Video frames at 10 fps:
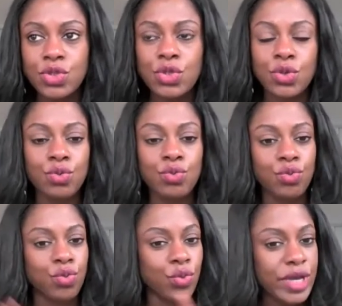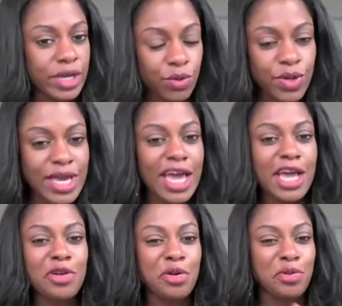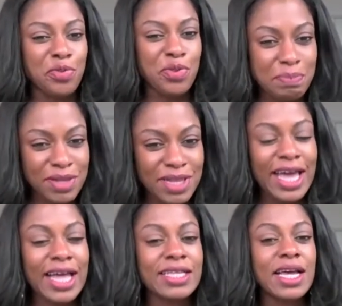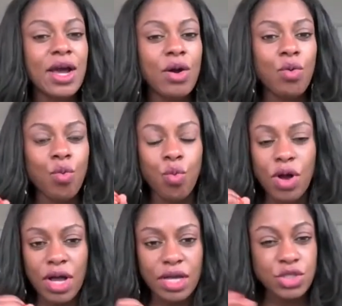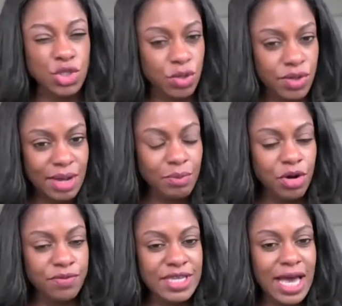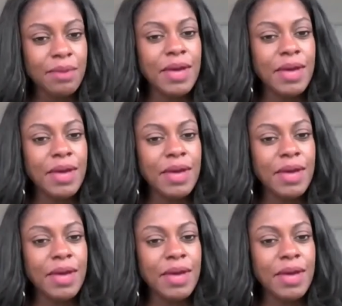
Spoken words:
to recreate or replant a certain number of time?